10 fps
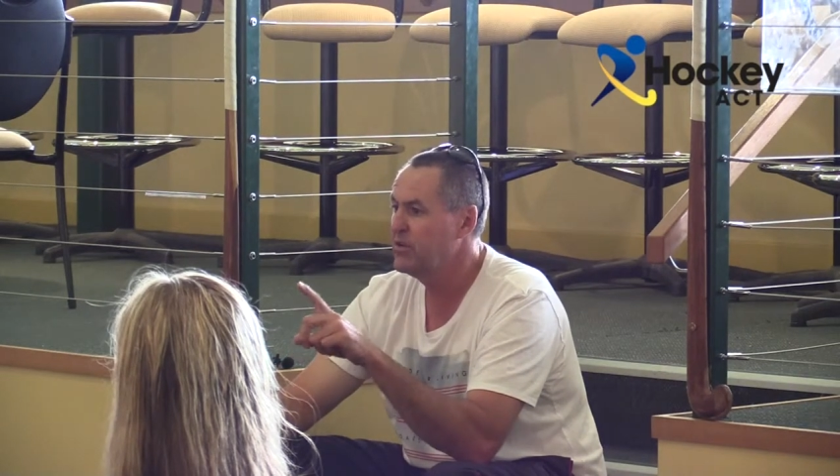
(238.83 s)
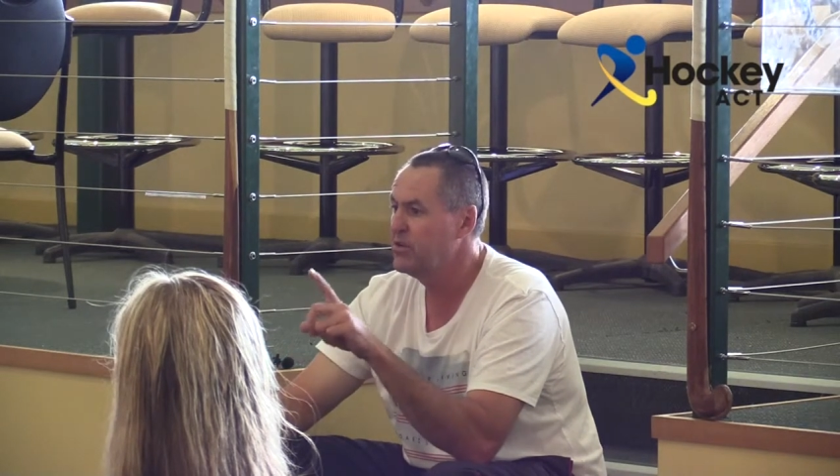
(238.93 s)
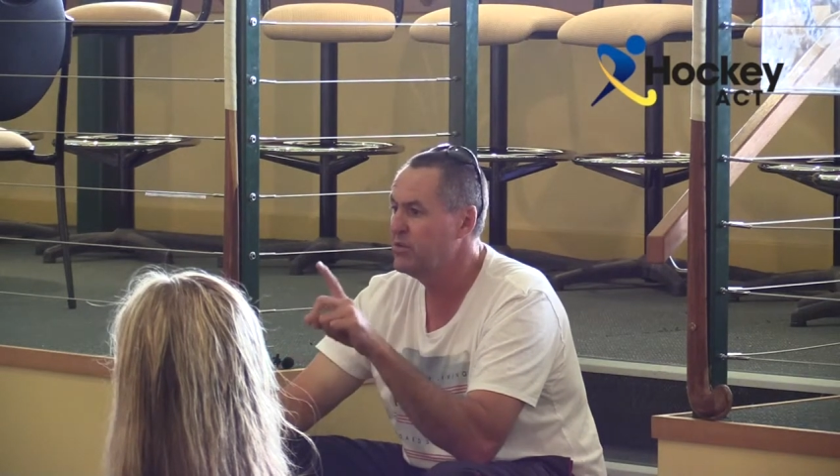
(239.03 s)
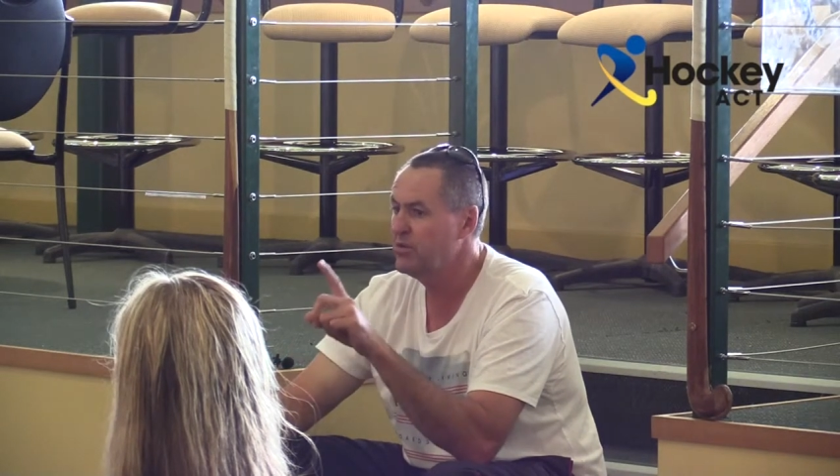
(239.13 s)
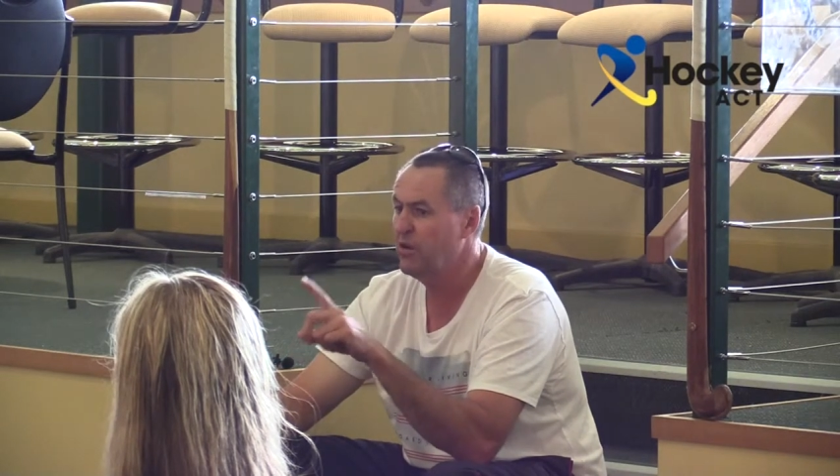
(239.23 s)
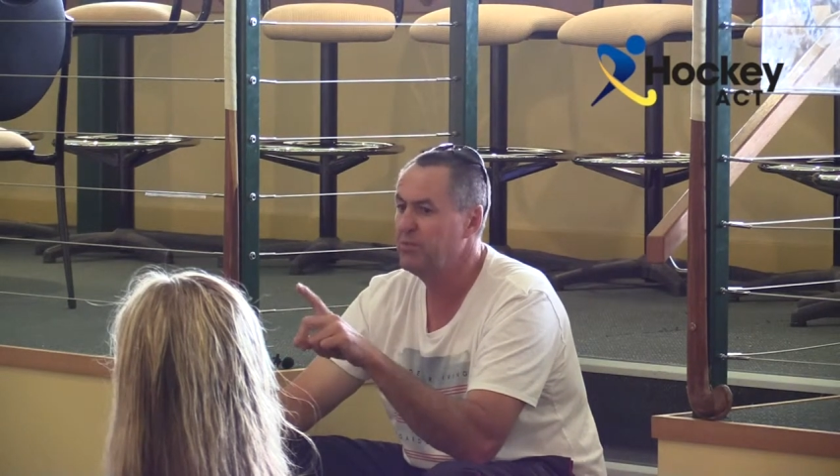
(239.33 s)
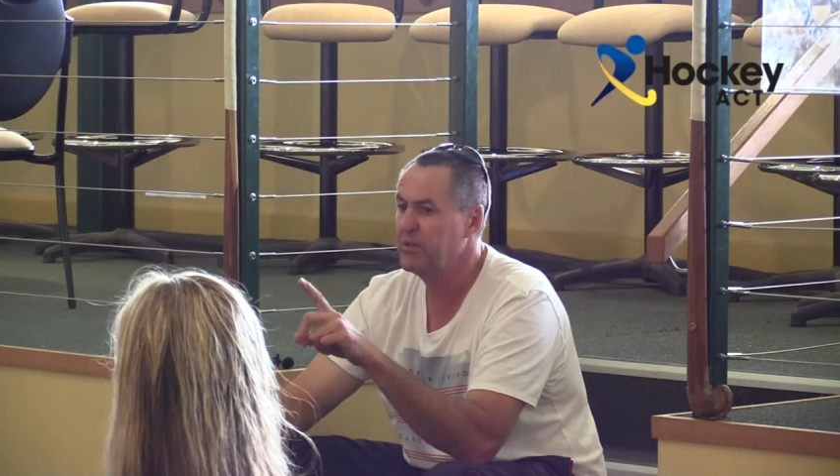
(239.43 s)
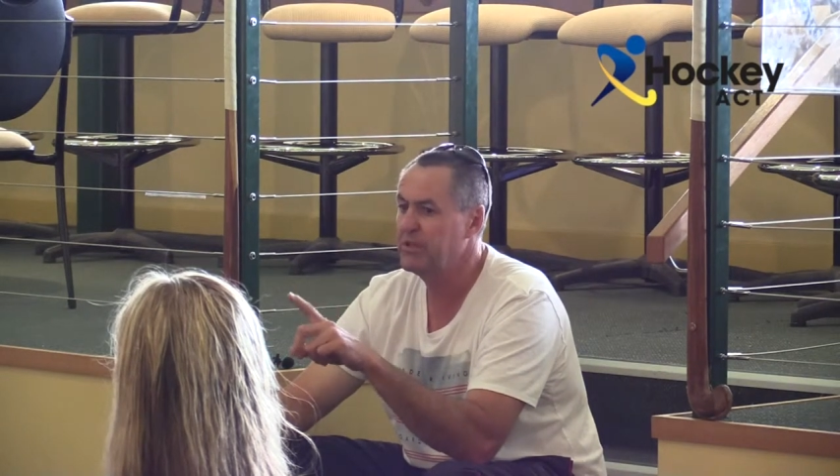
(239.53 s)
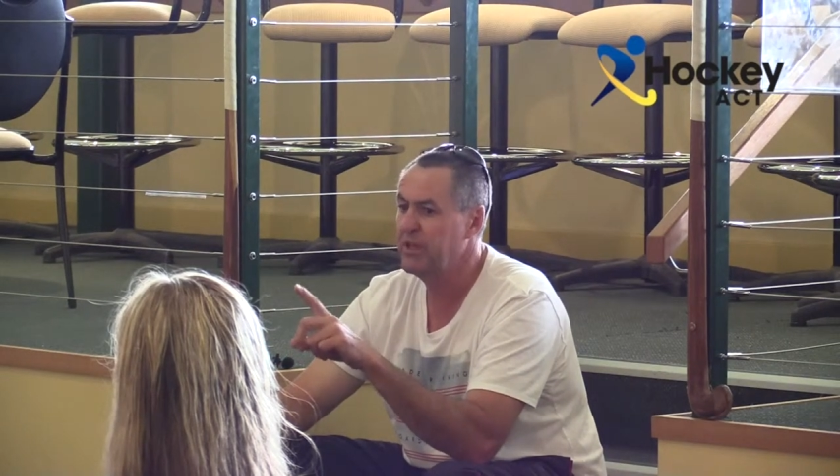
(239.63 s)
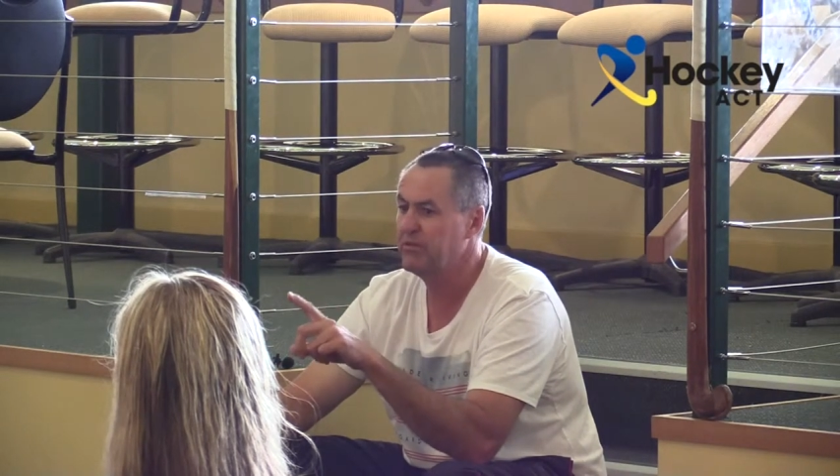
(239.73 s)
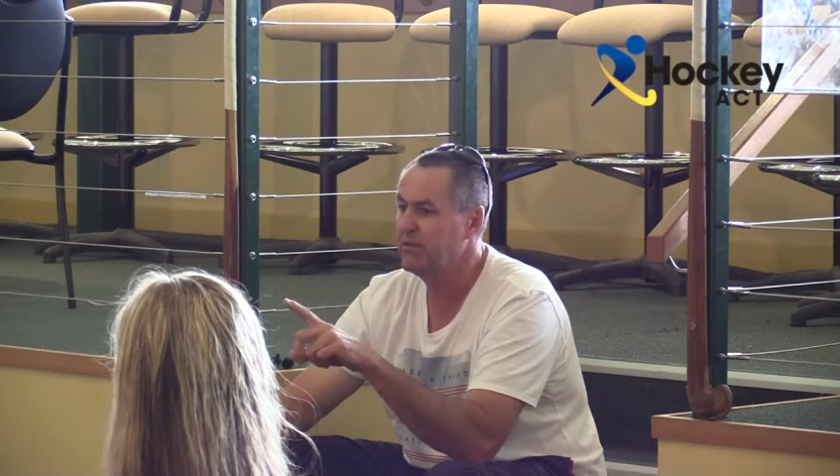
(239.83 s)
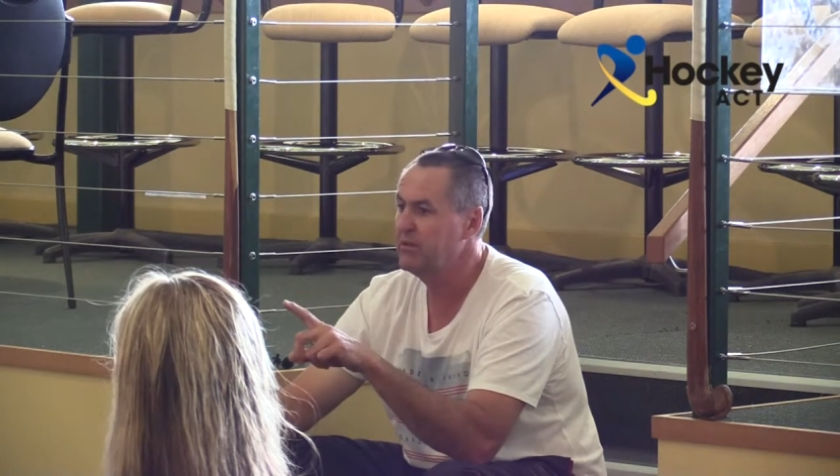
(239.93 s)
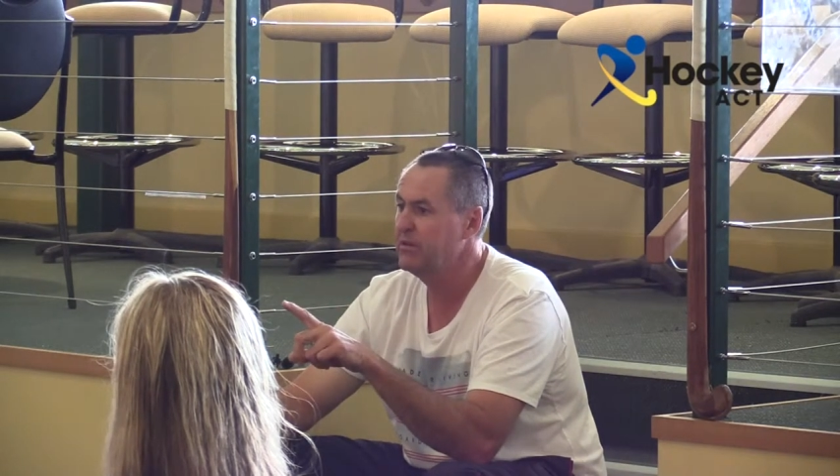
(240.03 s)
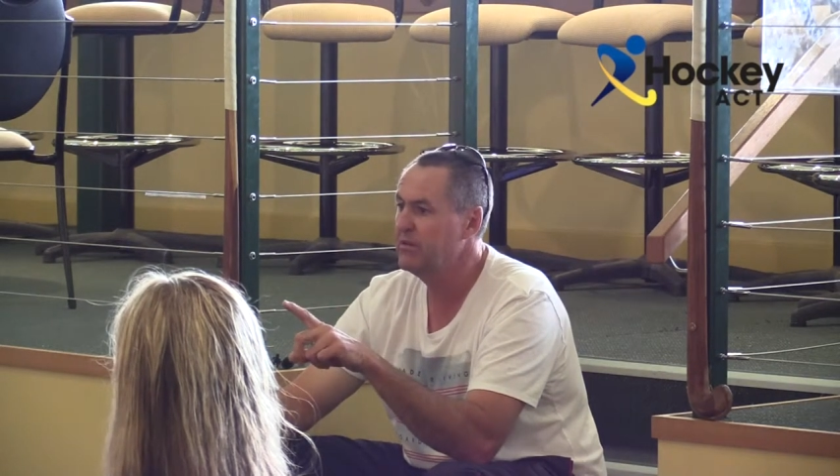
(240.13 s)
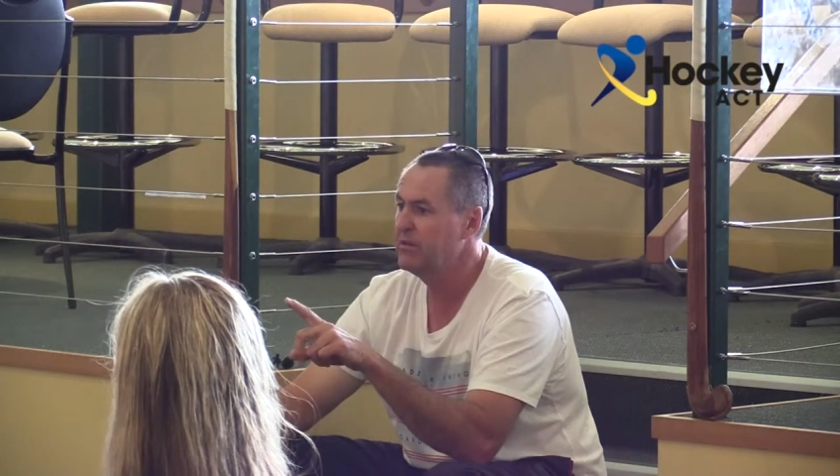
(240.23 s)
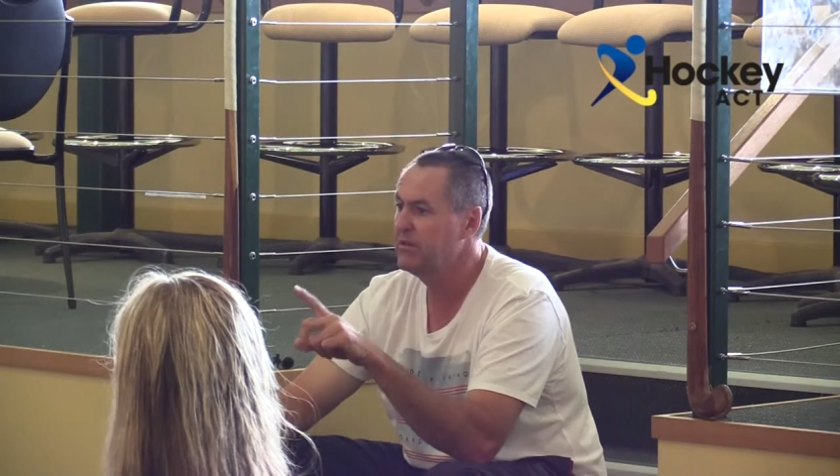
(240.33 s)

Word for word: you'll not be given